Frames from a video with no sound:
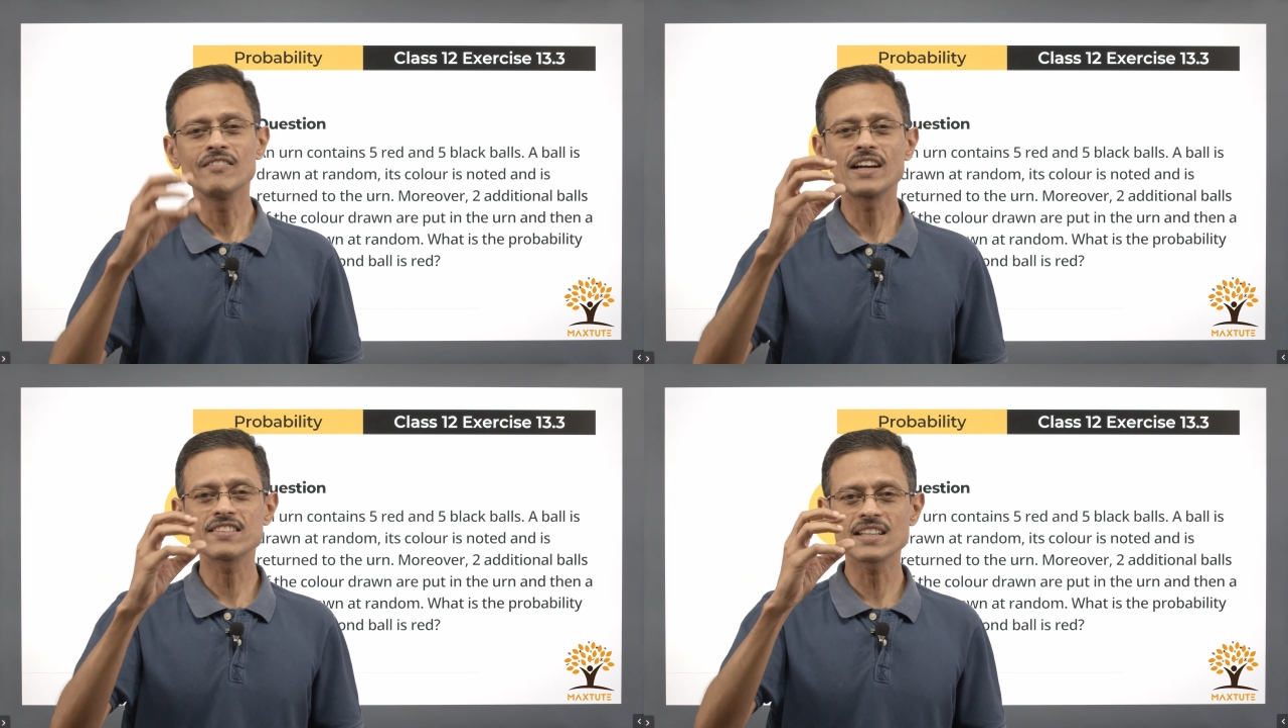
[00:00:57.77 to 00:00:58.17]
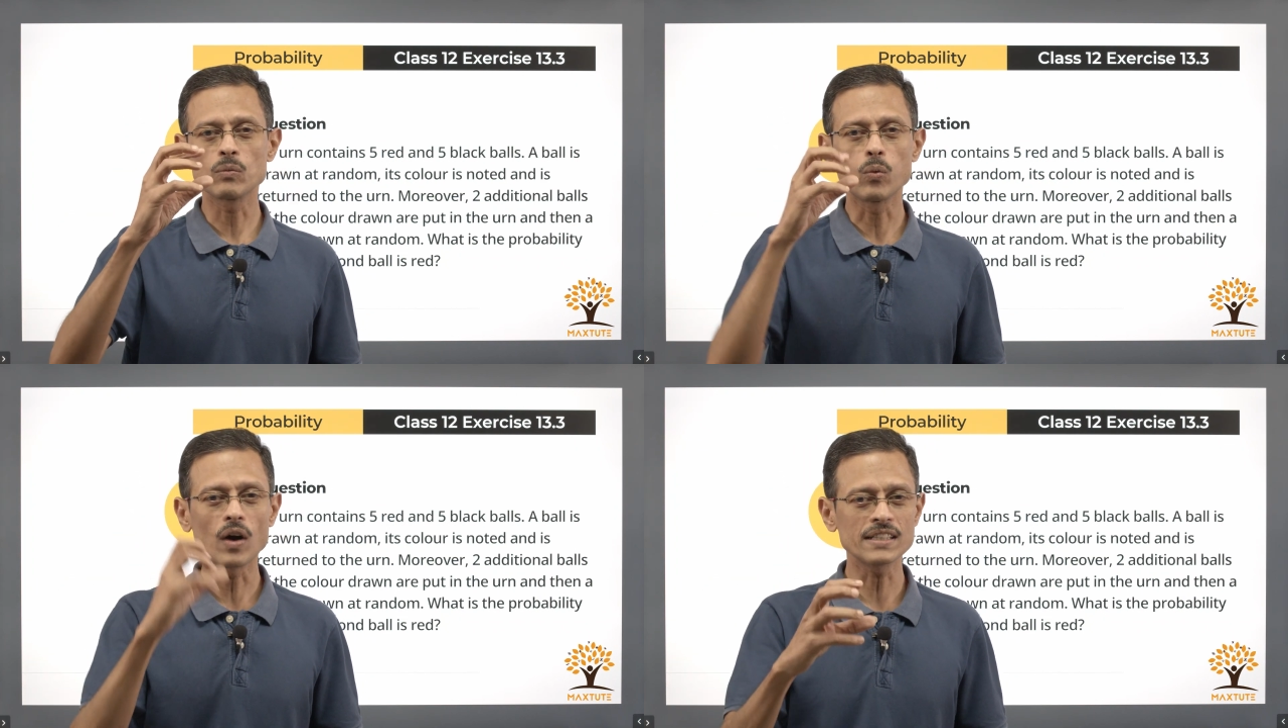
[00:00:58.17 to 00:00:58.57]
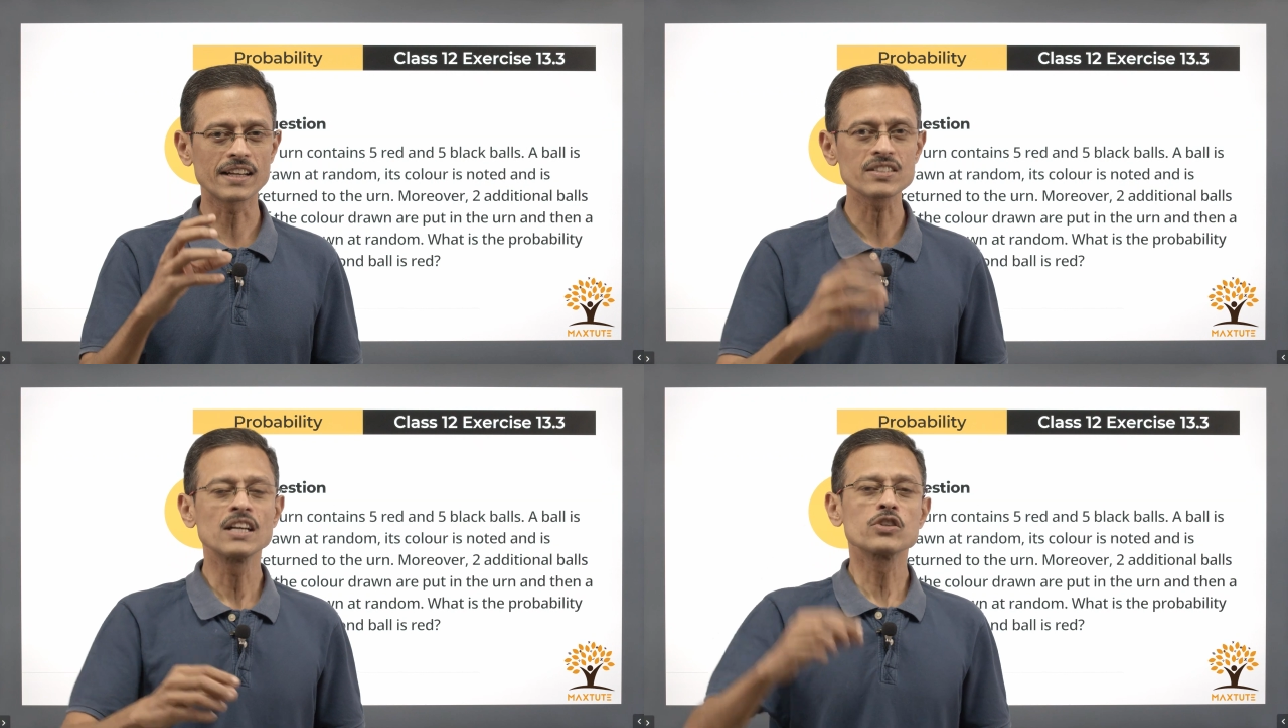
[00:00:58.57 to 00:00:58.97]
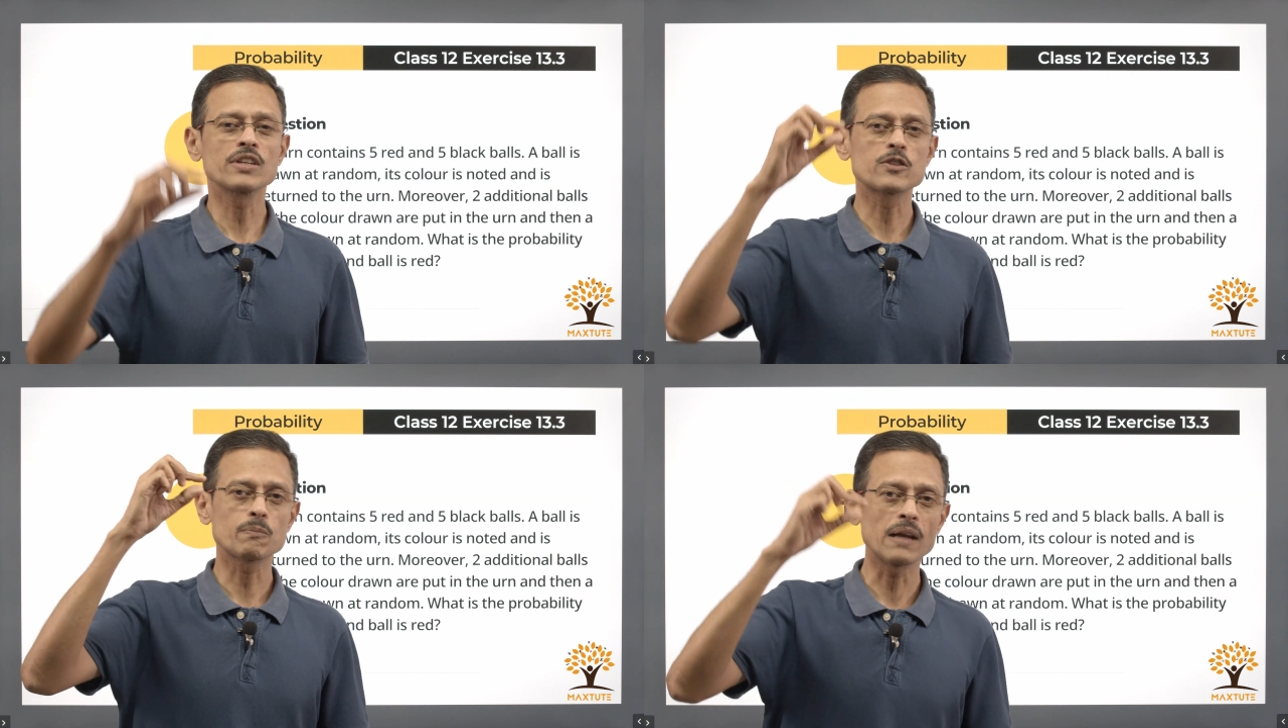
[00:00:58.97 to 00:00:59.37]
We'll have to say what it is. So
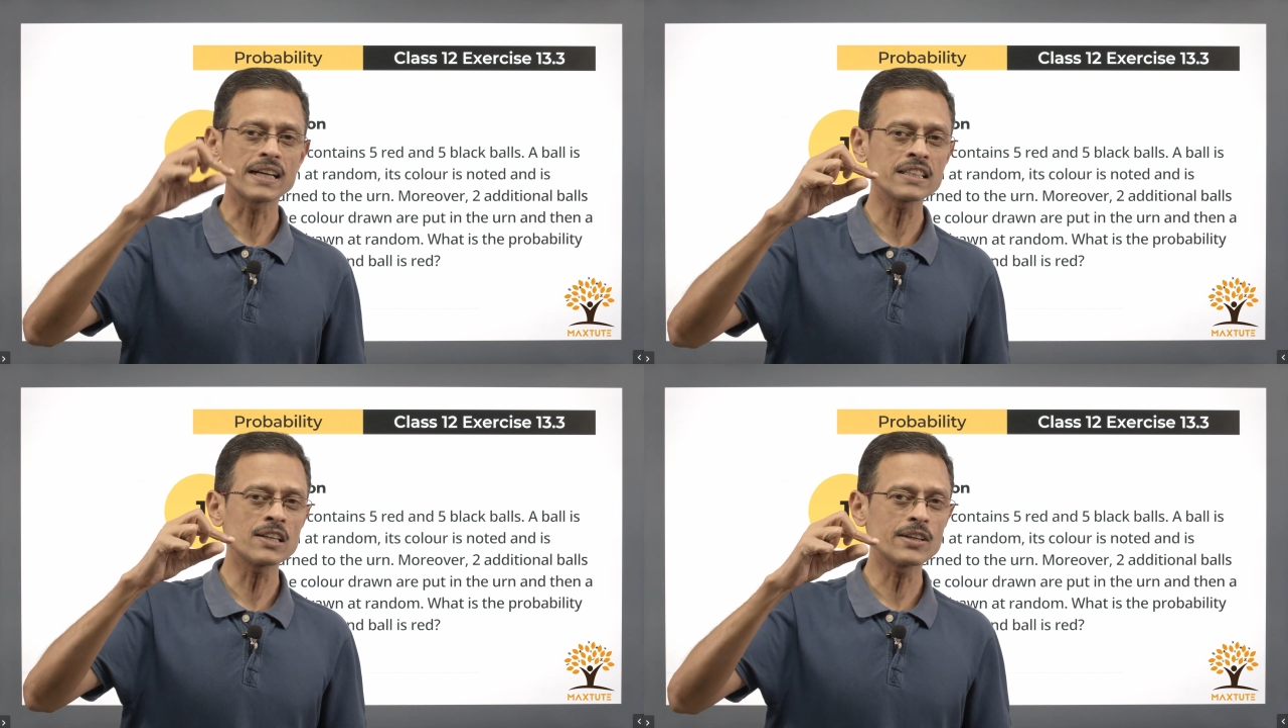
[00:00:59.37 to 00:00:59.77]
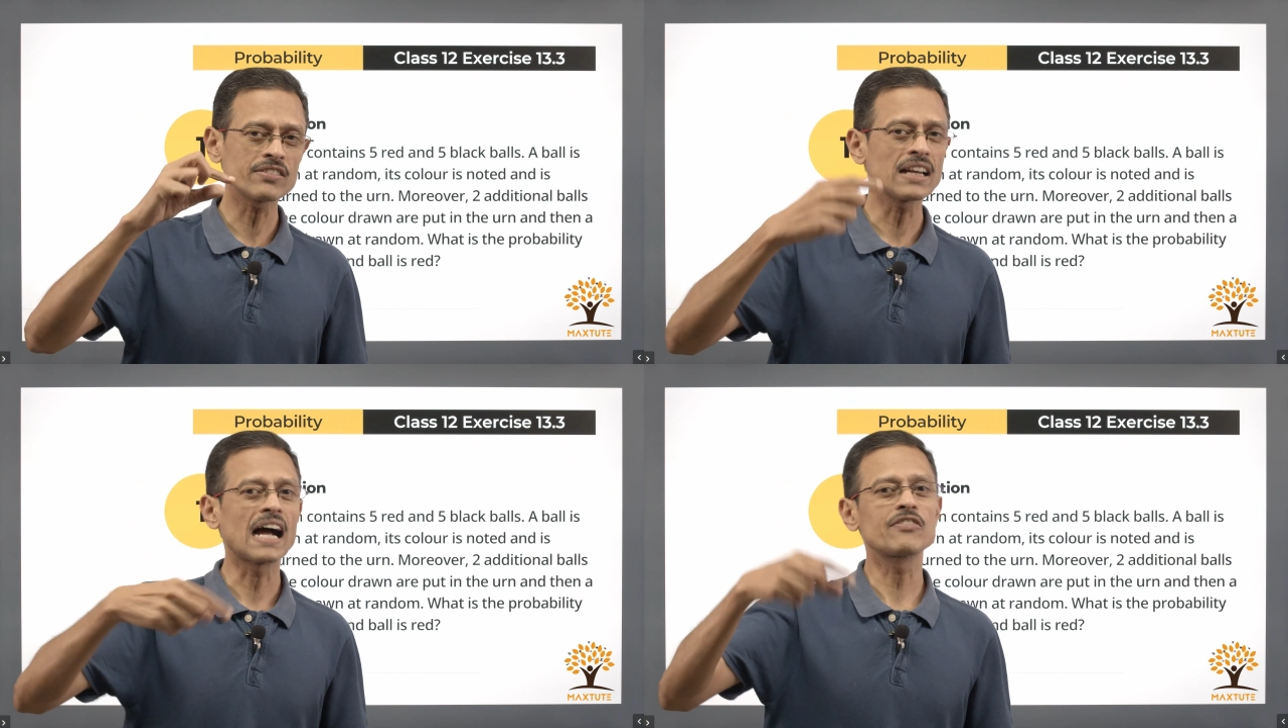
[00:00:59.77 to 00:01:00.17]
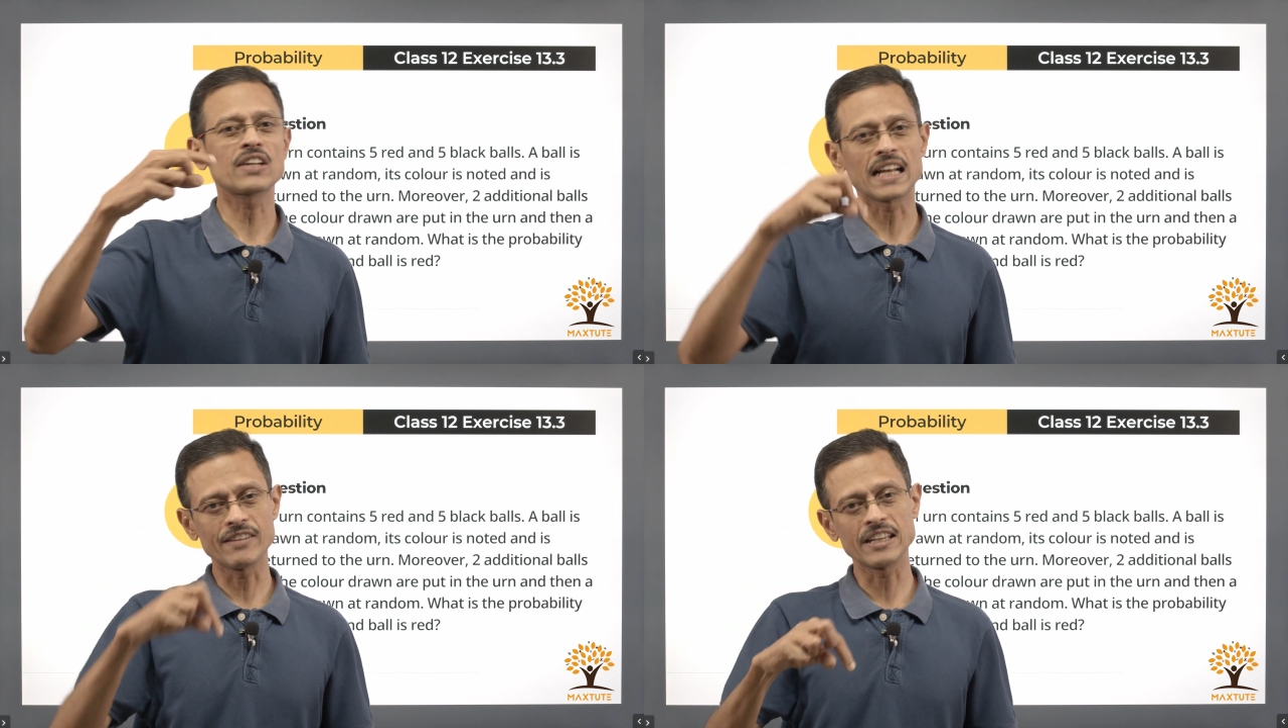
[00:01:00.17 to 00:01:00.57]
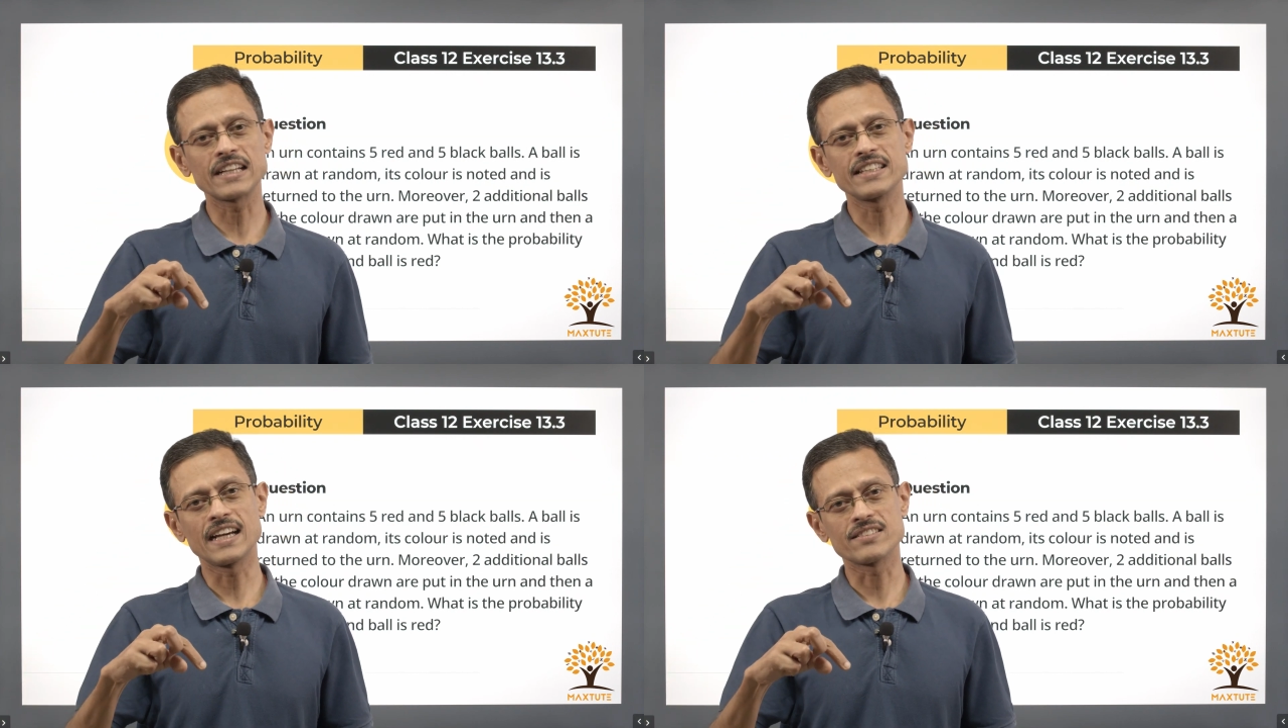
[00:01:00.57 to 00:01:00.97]
let's plug in the notation after arriving
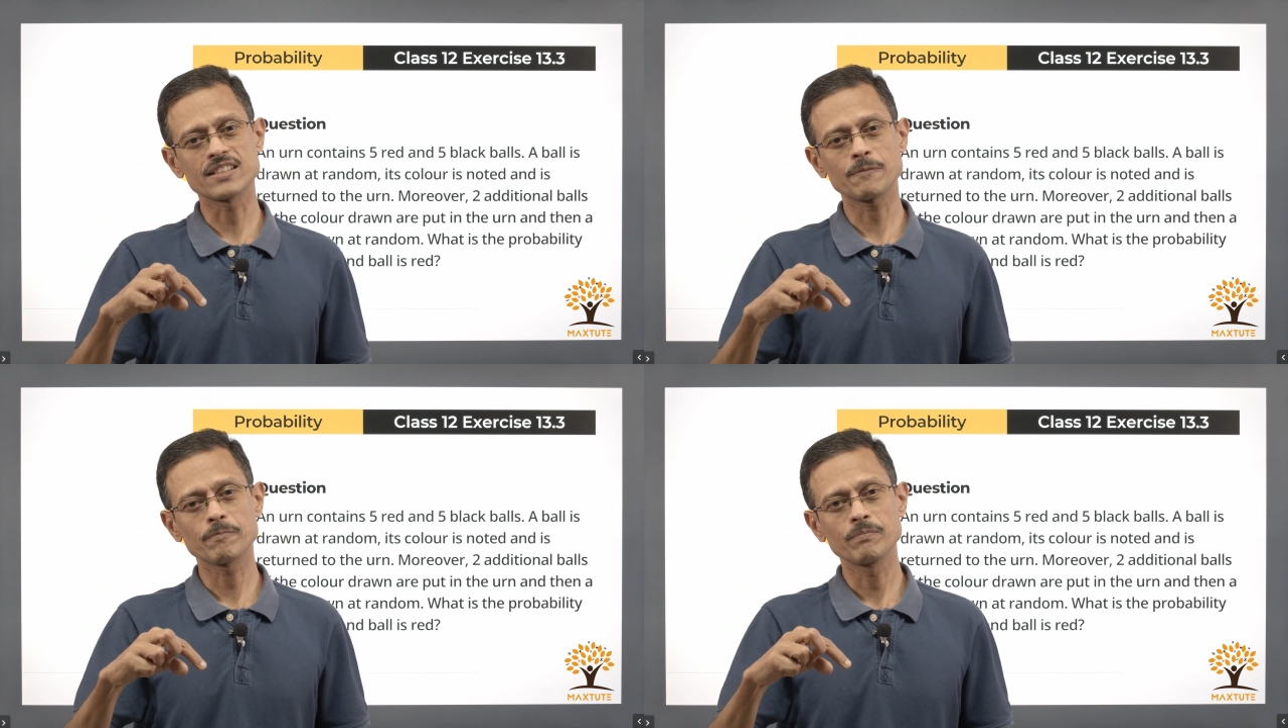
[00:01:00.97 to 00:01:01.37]
at the answer.